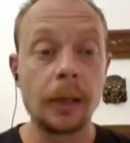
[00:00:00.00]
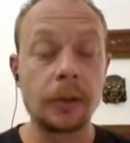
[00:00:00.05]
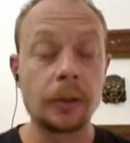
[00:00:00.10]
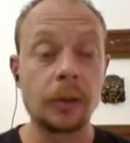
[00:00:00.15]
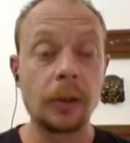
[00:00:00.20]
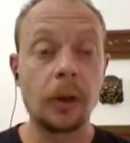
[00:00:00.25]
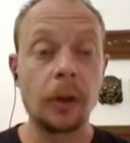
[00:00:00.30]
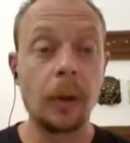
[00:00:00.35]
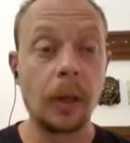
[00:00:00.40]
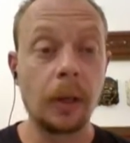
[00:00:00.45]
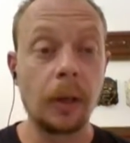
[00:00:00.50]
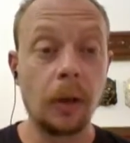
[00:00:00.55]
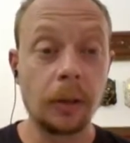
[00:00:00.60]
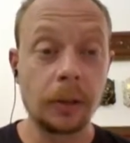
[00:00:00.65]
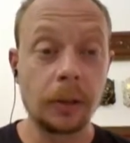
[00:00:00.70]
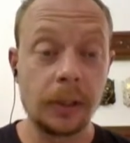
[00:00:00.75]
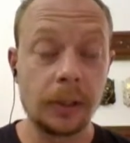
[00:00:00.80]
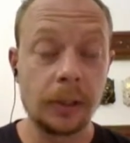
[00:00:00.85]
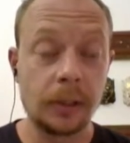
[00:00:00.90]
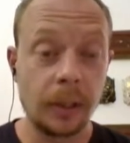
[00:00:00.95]
So a
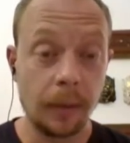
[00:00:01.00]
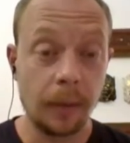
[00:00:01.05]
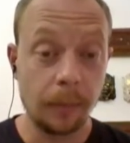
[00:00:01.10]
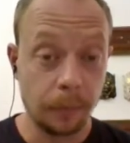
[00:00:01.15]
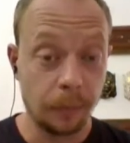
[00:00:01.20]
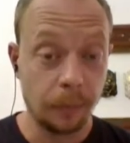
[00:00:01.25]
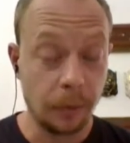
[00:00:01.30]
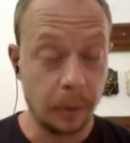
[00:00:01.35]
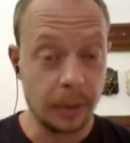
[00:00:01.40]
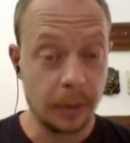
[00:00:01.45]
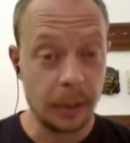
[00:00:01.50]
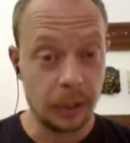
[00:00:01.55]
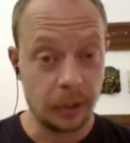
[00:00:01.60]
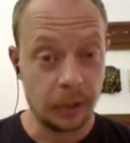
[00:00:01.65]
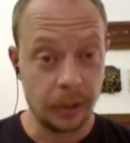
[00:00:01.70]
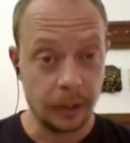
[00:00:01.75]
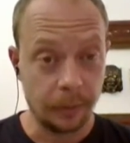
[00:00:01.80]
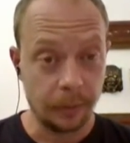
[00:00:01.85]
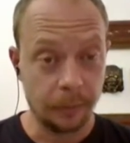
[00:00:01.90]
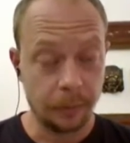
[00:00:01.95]
lot is done
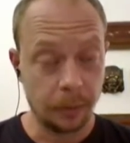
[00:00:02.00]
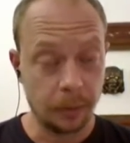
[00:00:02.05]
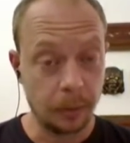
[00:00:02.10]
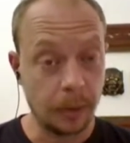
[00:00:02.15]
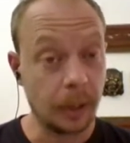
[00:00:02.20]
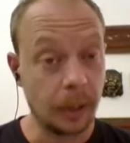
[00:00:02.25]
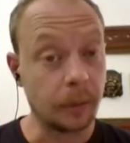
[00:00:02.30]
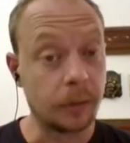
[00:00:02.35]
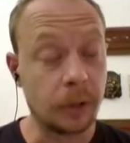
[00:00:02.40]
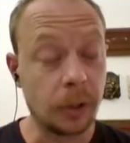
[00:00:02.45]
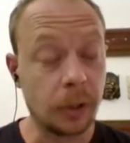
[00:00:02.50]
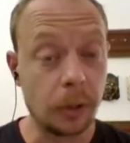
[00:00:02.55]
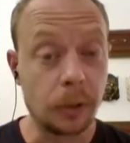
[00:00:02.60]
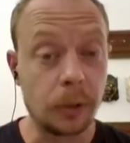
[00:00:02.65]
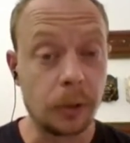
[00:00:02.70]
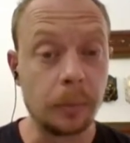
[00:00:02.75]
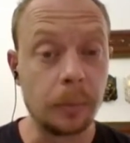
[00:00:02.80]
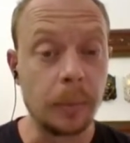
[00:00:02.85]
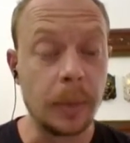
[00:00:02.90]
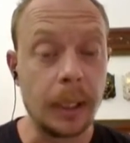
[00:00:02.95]
initially through kind of
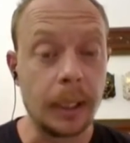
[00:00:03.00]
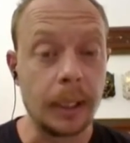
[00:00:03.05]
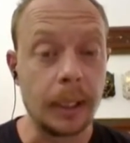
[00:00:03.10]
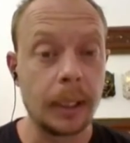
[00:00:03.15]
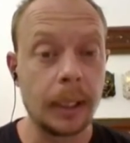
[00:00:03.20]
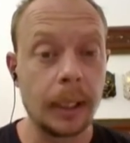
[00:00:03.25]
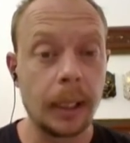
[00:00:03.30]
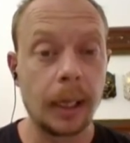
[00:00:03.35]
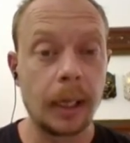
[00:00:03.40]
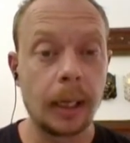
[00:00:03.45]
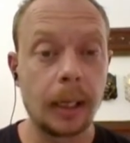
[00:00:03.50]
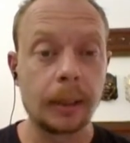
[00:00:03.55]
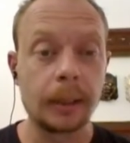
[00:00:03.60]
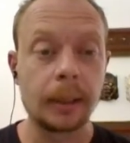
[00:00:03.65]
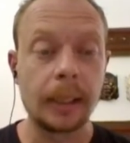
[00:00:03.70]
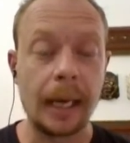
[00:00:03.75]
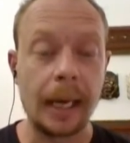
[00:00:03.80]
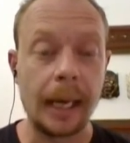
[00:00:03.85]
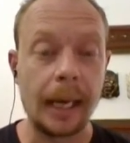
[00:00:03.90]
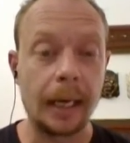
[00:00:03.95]
social
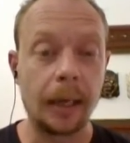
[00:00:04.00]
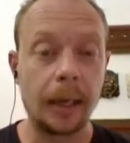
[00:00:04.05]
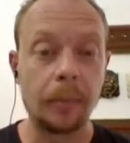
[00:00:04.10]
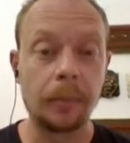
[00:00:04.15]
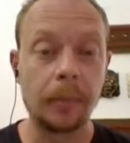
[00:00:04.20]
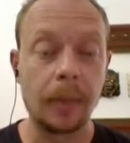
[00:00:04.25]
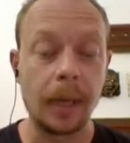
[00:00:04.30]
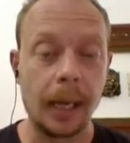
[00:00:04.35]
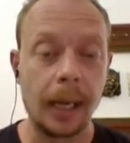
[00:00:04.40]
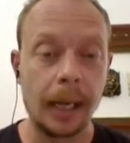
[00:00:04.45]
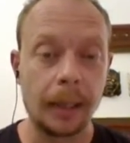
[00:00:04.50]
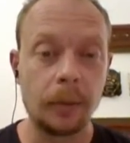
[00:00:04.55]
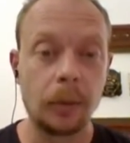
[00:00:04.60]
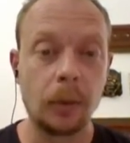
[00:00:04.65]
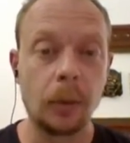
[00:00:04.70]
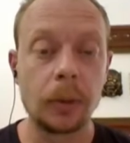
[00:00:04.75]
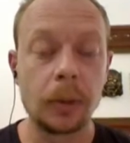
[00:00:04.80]
media and